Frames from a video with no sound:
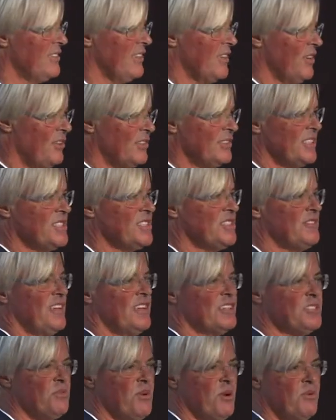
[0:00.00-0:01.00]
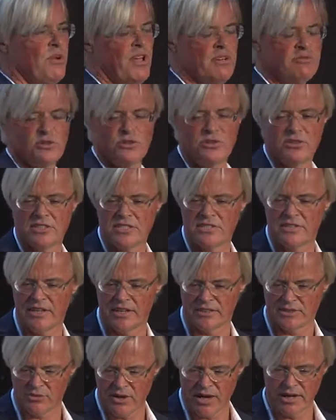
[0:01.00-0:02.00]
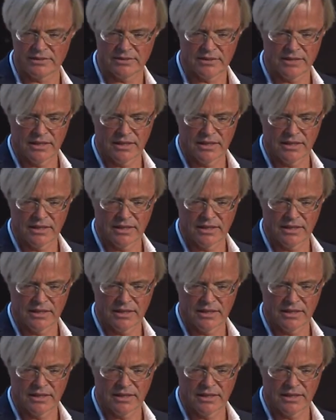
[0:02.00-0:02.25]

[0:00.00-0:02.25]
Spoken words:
and all these things where we have to do these things, right?